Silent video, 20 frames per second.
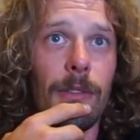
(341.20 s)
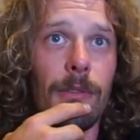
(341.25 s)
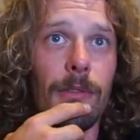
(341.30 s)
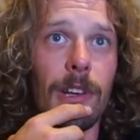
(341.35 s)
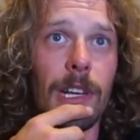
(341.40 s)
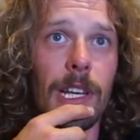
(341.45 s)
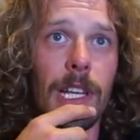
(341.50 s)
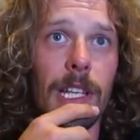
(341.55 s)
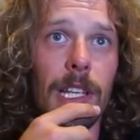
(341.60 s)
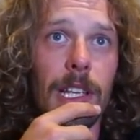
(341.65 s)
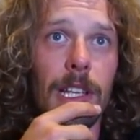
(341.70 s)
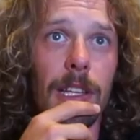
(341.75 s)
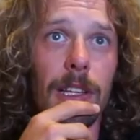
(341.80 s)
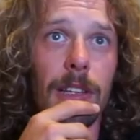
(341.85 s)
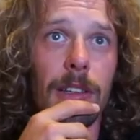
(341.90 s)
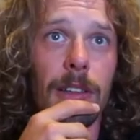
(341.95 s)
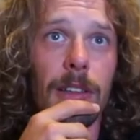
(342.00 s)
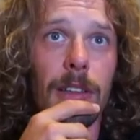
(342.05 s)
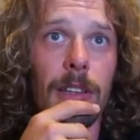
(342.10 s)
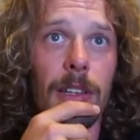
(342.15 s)
really
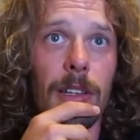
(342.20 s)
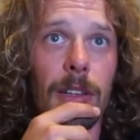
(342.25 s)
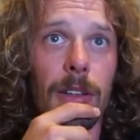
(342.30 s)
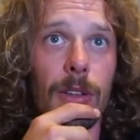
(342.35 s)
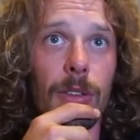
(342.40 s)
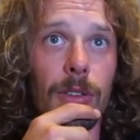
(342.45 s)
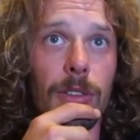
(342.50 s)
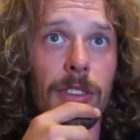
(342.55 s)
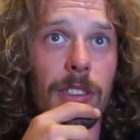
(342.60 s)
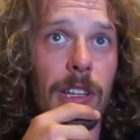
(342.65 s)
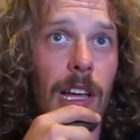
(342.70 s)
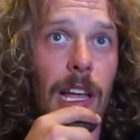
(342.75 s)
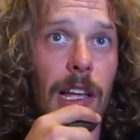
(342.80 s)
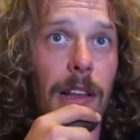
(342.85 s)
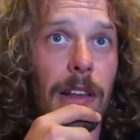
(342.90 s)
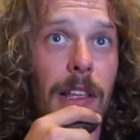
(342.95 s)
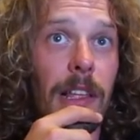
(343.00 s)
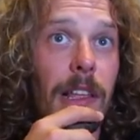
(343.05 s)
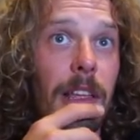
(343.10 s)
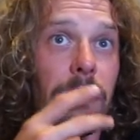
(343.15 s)
good
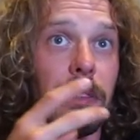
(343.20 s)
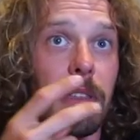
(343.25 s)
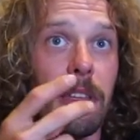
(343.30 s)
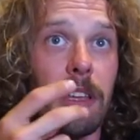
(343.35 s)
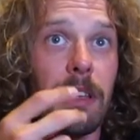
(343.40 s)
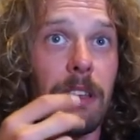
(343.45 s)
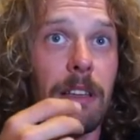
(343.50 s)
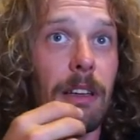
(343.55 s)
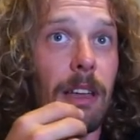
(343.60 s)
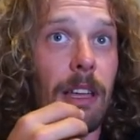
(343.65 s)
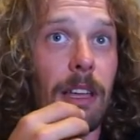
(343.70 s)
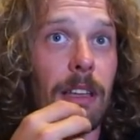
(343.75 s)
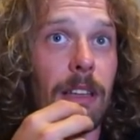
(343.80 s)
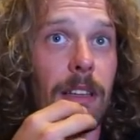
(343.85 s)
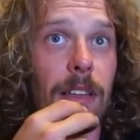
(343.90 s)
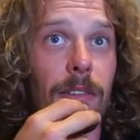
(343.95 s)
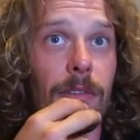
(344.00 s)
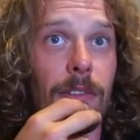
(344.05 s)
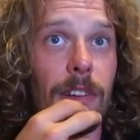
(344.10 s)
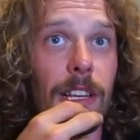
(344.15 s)
cycling, I think.
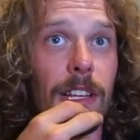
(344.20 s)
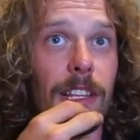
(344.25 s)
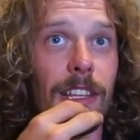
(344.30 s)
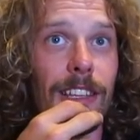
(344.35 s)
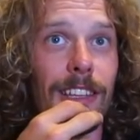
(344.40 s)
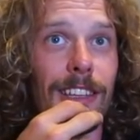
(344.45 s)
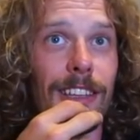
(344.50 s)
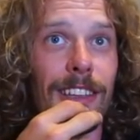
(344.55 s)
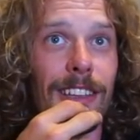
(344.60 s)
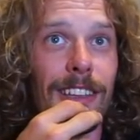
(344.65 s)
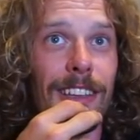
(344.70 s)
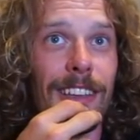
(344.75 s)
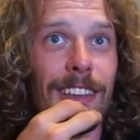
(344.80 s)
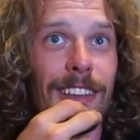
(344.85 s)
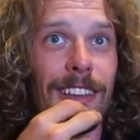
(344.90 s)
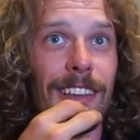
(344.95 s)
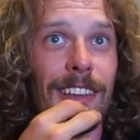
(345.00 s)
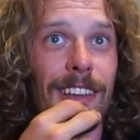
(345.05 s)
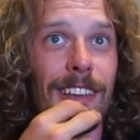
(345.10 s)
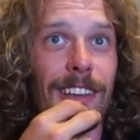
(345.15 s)
I really
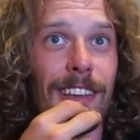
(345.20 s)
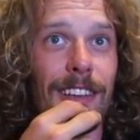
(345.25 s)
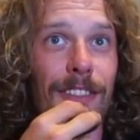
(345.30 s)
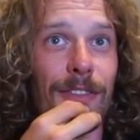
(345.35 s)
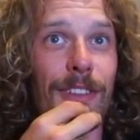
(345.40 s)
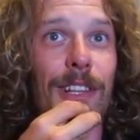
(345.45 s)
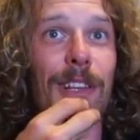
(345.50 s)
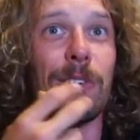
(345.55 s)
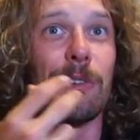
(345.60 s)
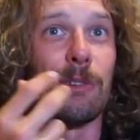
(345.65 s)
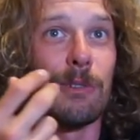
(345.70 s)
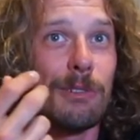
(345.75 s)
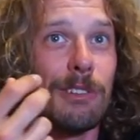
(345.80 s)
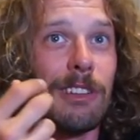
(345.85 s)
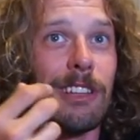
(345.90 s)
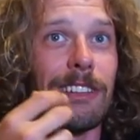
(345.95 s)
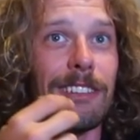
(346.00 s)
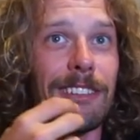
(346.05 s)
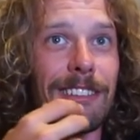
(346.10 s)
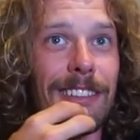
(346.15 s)
feel good
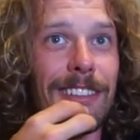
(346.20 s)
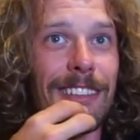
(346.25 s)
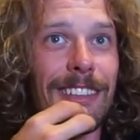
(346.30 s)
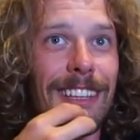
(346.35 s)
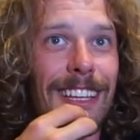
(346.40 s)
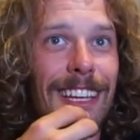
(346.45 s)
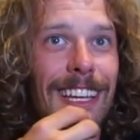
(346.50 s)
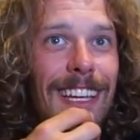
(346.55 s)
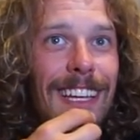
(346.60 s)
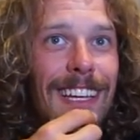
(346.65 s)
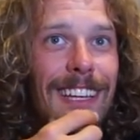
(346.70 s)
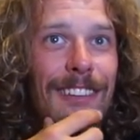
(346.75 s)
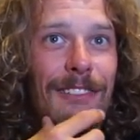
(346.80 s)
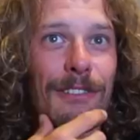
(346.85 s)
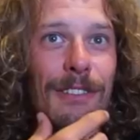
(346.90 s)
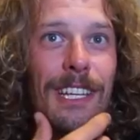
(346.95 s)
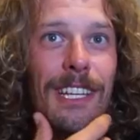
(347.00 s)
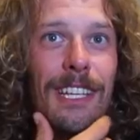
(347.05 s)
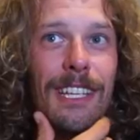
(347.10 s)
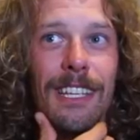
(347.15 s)
and I
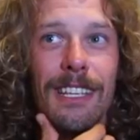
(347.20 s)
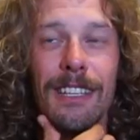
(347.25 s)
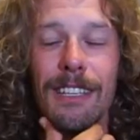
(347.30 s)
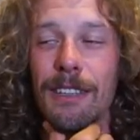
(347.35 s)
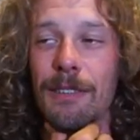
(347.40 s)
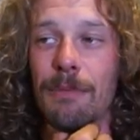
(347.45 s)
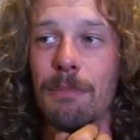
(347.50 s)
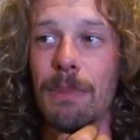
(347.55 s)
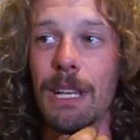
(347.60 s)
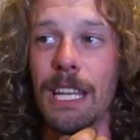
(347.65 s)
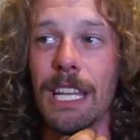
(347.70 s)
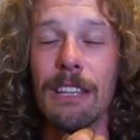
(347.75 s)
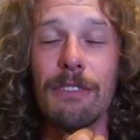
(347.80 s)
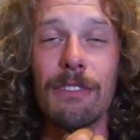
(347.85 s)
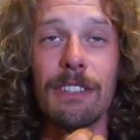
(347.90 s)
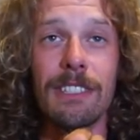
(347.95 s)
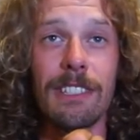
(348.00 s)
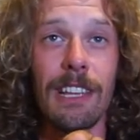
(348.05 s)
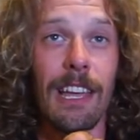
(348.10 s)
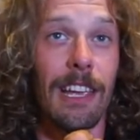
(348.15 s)
really believe
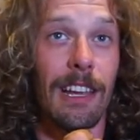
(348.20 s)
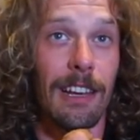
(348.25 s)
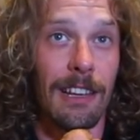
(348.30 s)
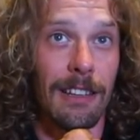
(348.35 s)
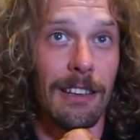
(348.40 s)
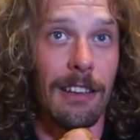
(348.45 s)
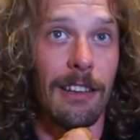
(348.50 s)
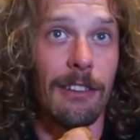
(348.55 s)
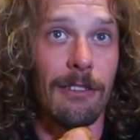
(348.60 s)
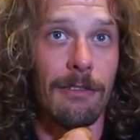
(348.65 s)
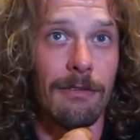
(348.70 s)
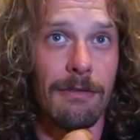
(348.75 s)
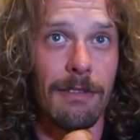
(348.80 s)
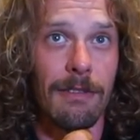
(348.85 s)
in cycling now.